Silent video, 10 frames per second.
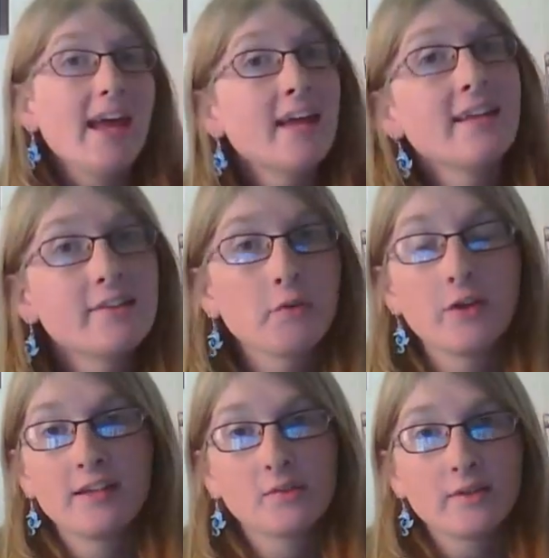And it's
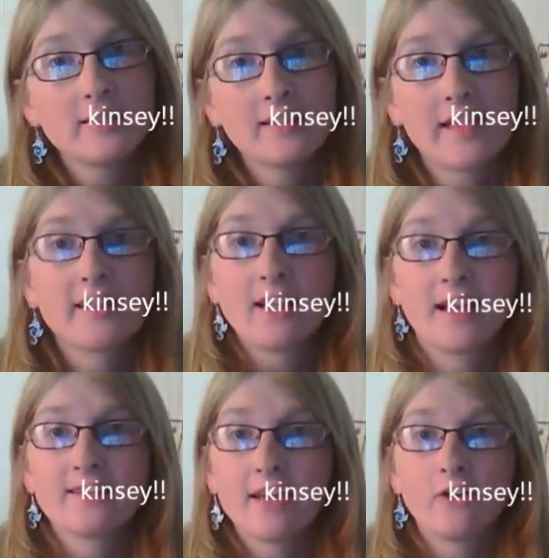for this reason that the
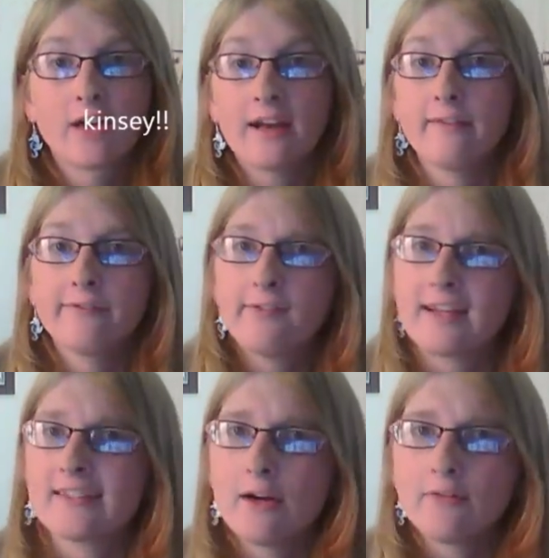Klein scale kind of
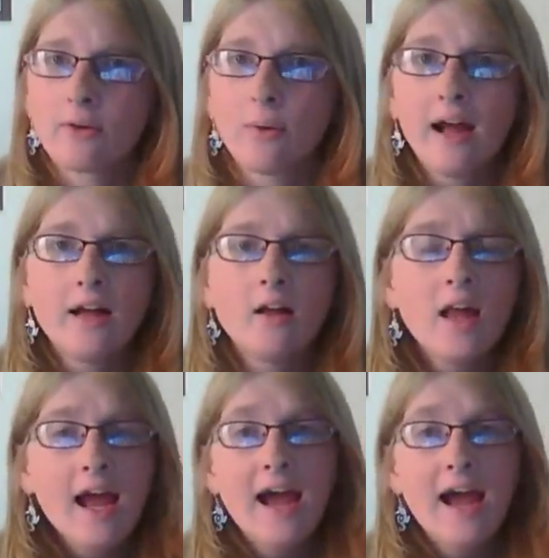phased out for a while.